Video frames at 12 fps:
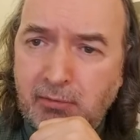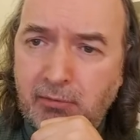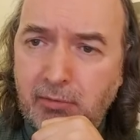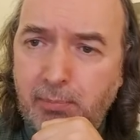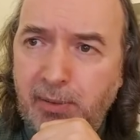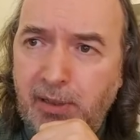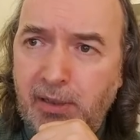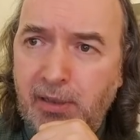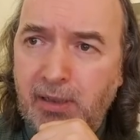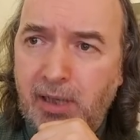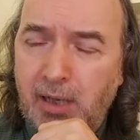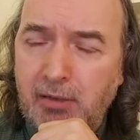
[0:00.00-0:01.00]

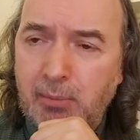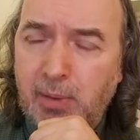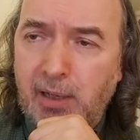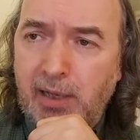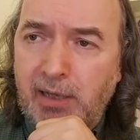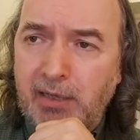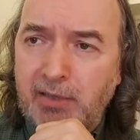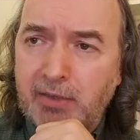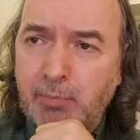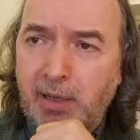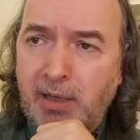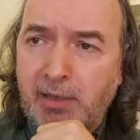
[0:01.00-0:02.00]
drooping
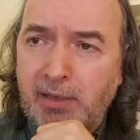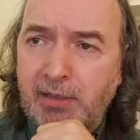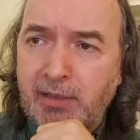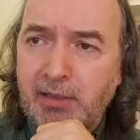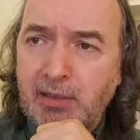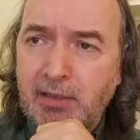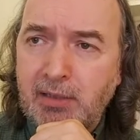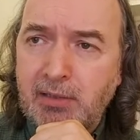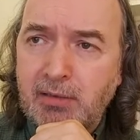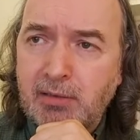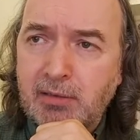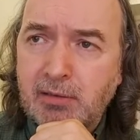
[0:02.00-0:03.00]
otherwise by her
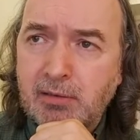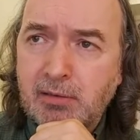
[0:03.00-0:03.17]
knees.